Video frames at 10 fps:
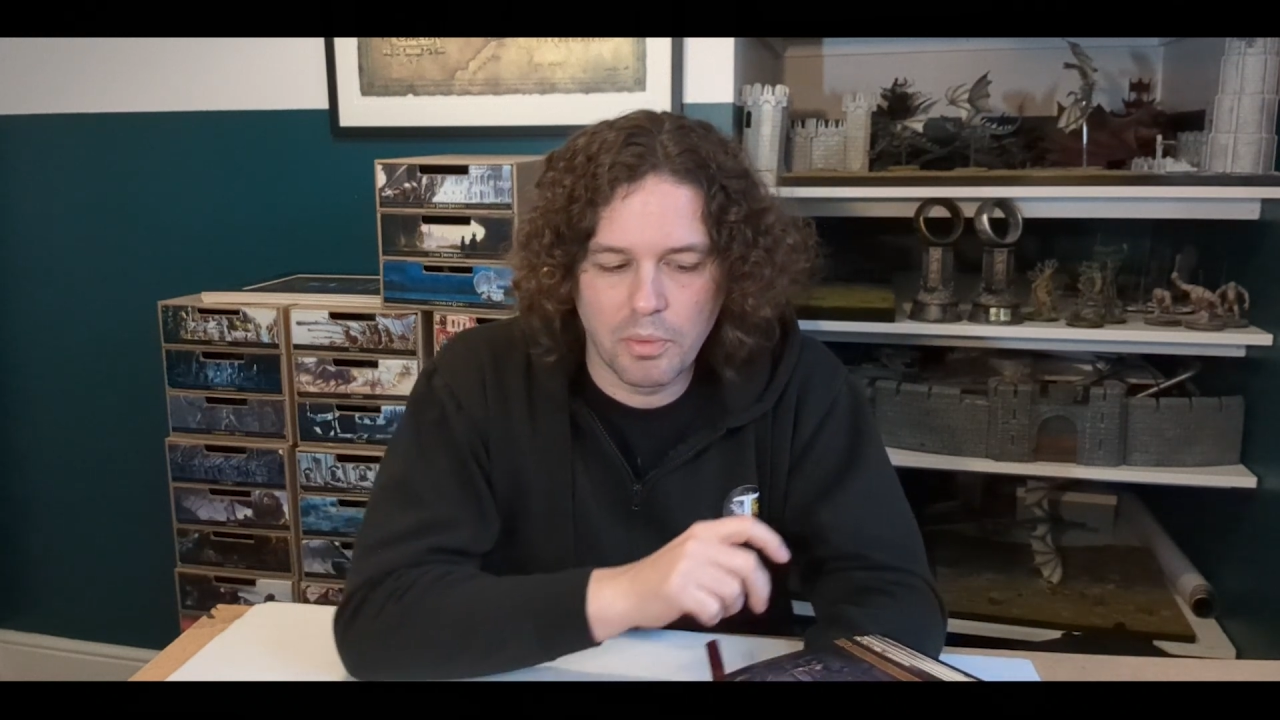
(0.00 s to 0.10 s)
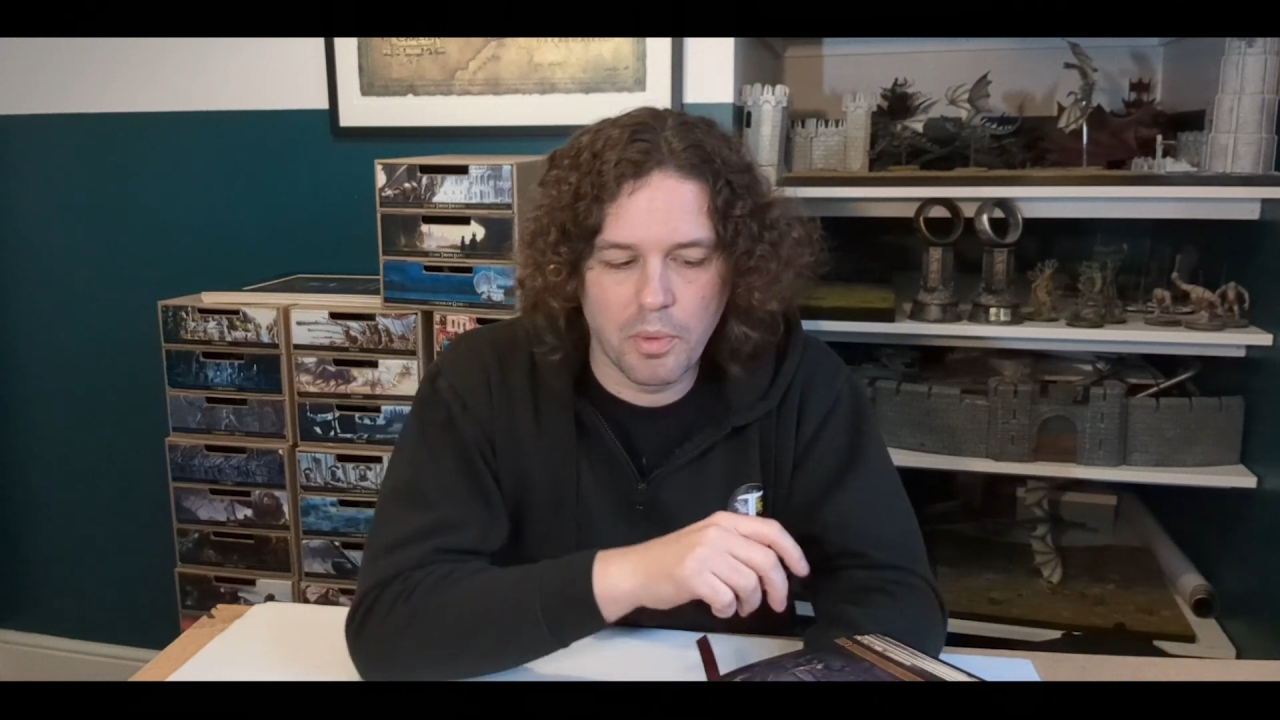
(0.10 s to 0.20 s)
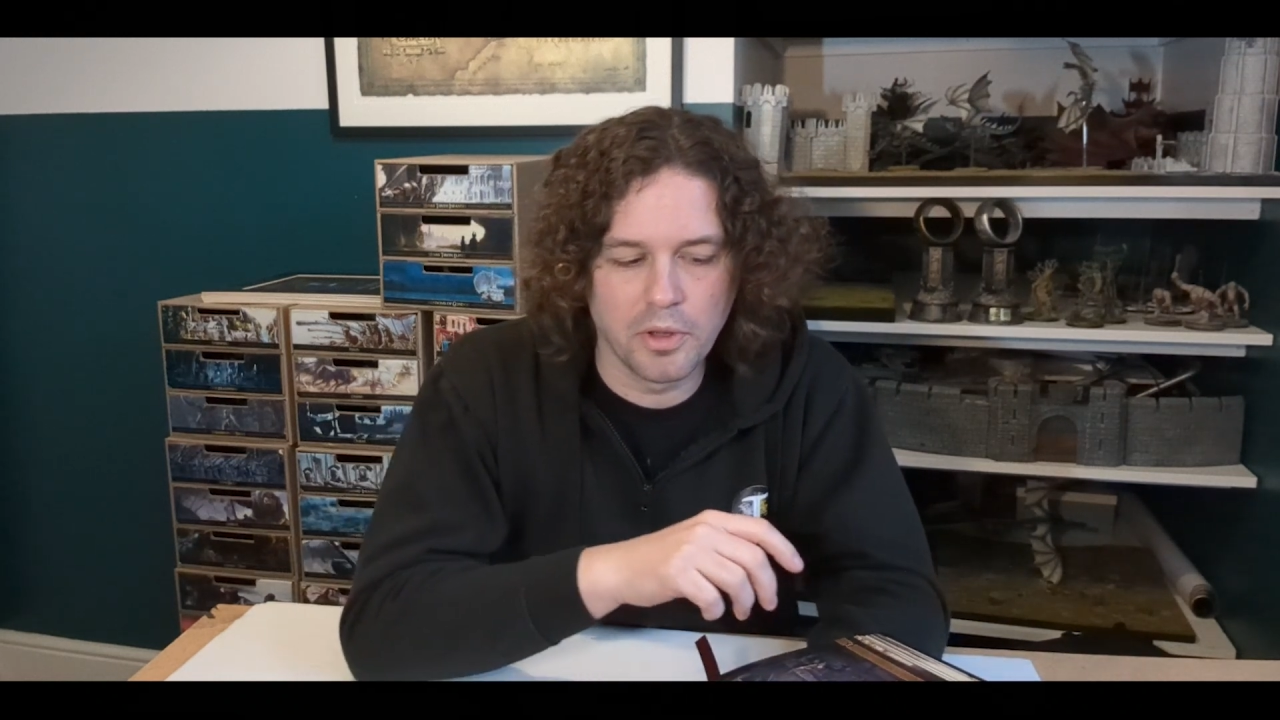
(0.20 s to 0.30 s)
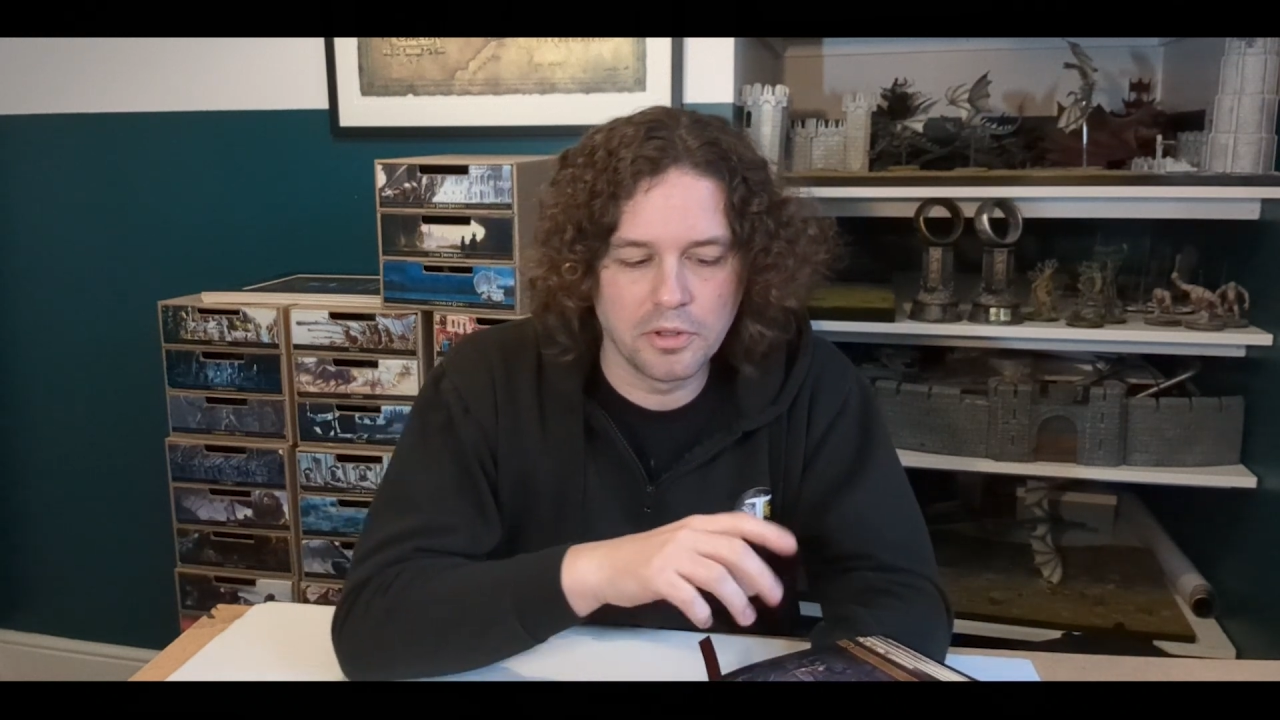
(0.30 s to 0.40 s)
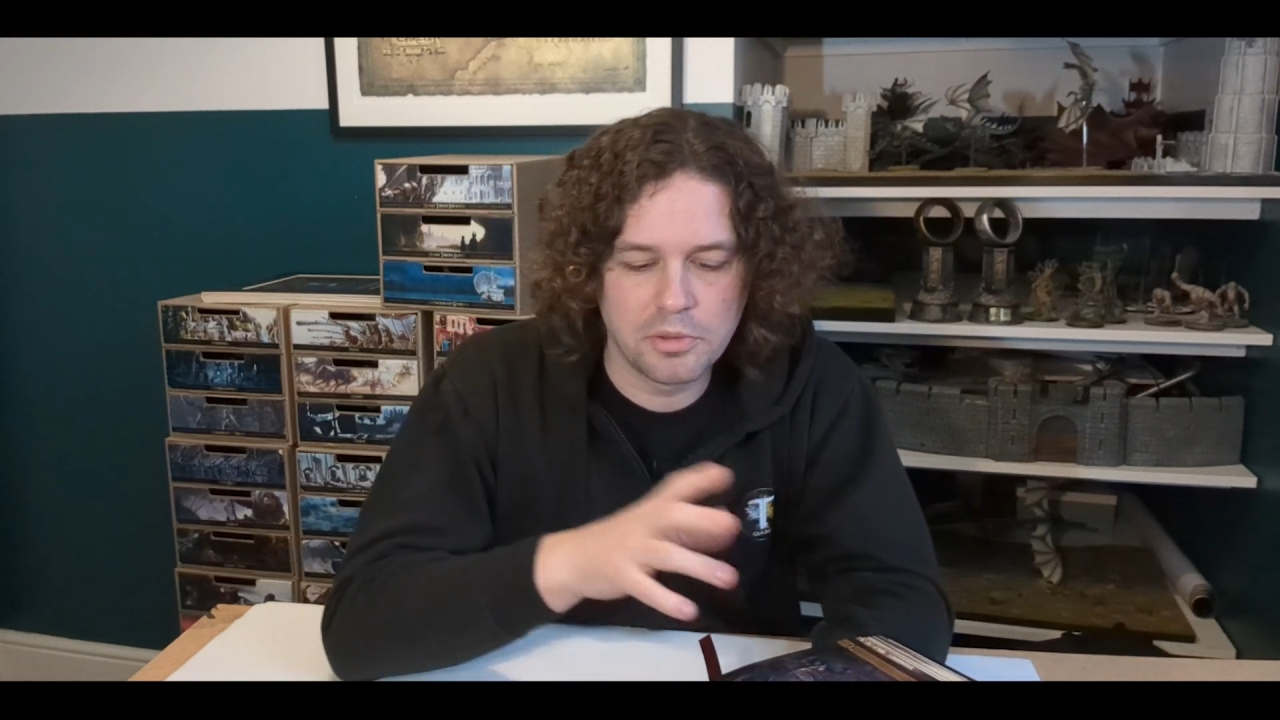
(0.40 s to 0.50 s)
We
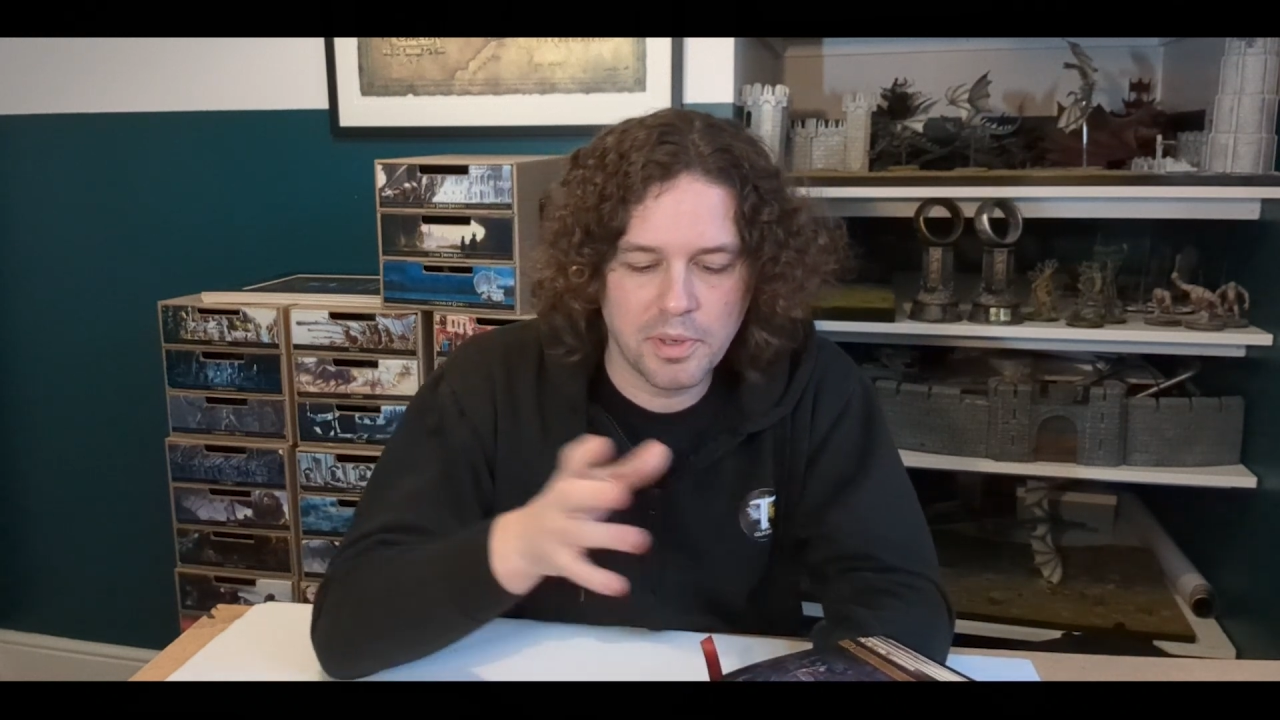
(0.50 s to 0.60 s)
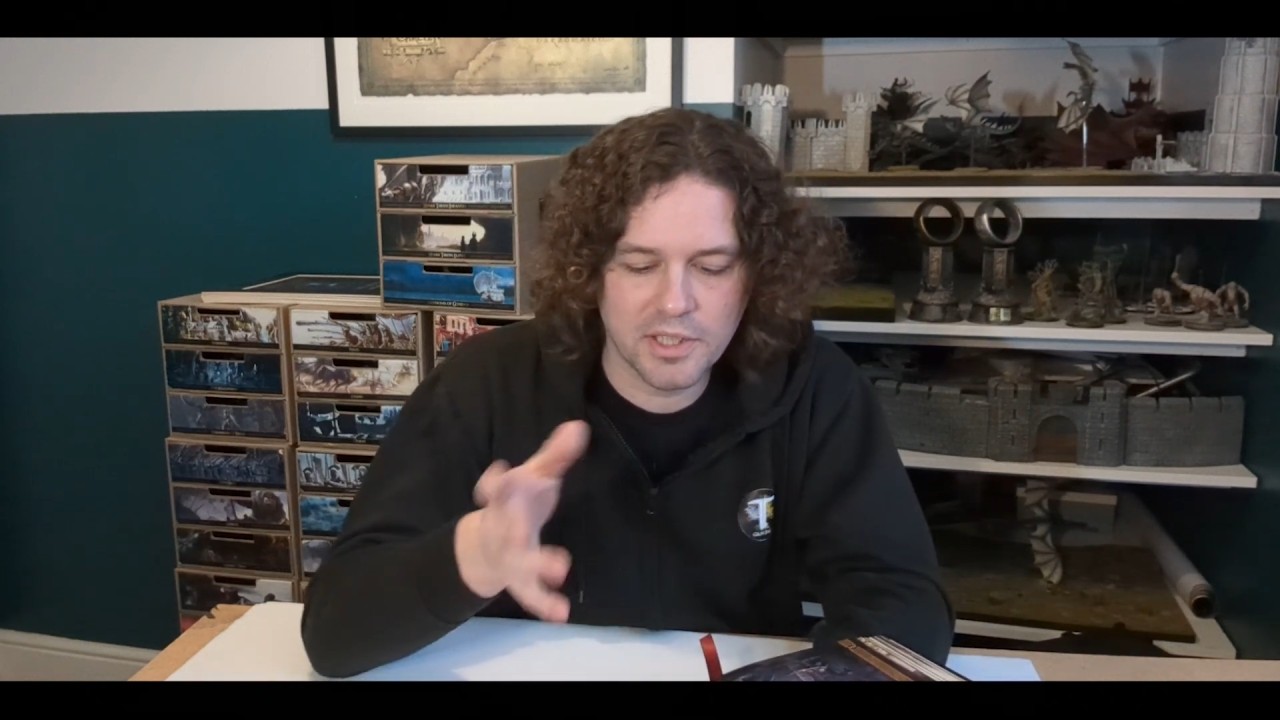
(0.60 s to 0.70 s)
want them to be